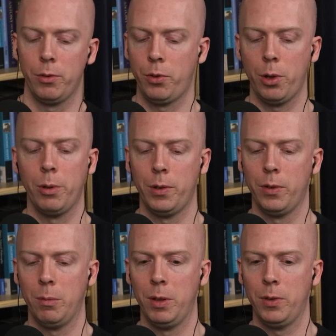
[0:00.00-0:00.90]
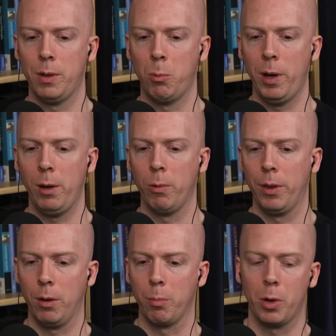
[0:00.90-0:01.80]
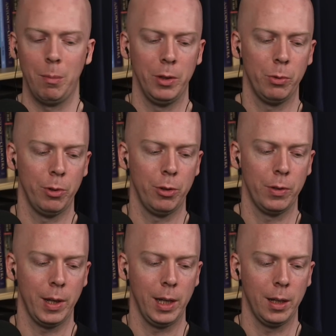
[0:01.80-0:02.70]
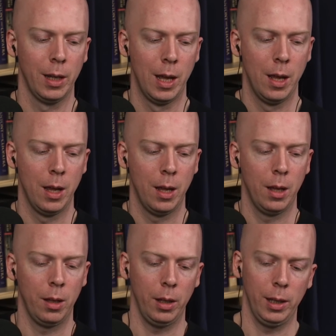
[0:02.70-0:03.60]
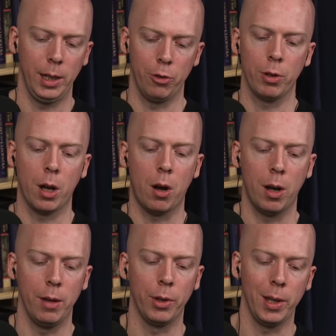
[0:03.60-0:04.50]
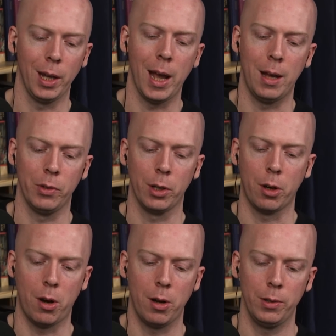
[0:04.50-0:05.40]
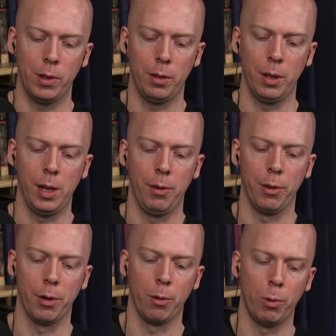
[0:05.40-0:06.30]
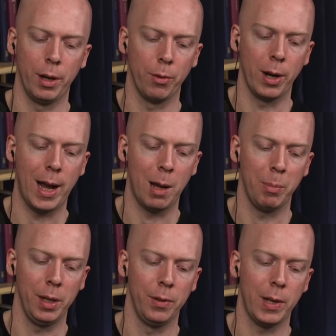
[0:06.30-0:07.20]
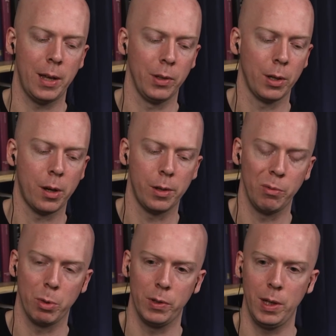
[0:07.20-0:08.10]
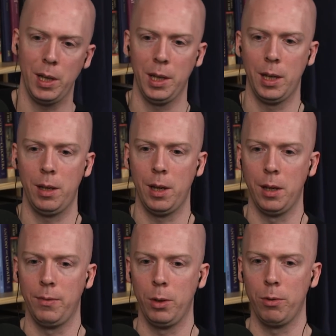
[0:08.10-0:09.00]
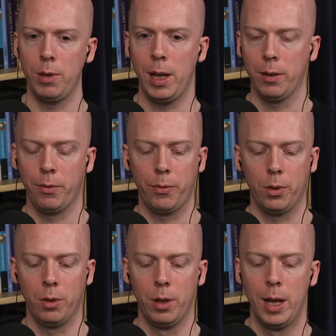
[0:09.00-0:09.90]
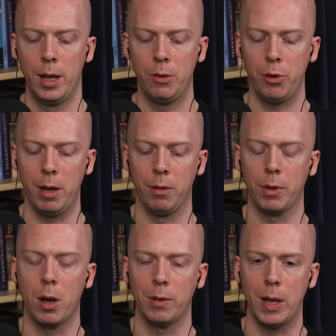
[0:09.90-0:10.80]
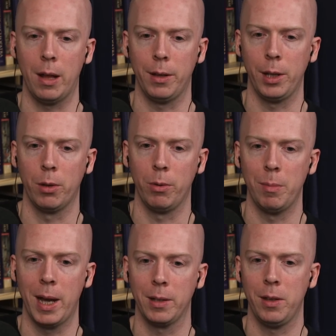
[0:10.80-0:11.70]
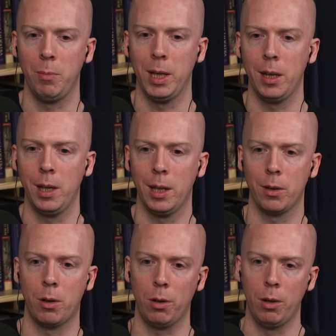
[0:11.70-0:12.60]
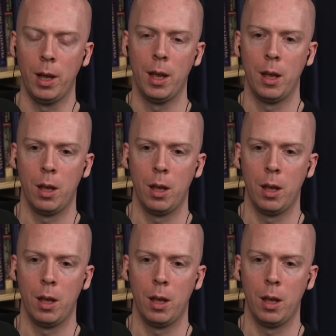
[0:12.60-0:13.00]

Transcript: to Stoicism in some way, where their premise was just like, each cause, everything has a cause, and and there, whatever happens has a cause preceding it. And if you take the full chain of causality all the way back to the beginning, it all